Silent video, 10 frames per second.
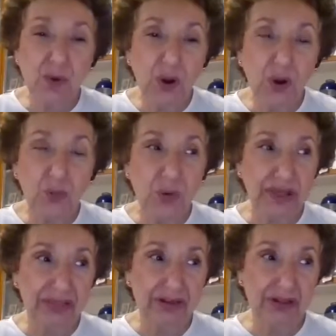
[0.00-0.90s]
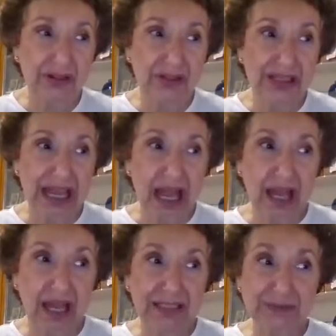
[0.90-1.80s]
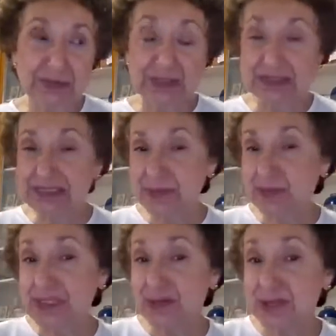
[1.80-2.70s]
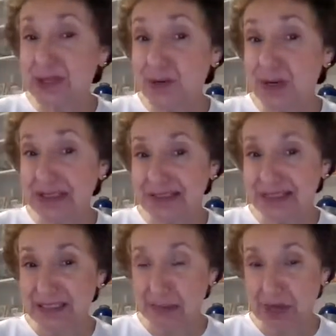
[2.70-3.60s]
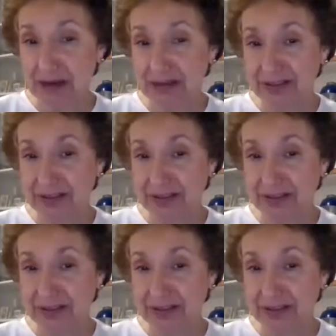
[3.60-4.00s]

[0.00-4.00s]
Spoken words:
whether, well, you see, we don't know anything about her.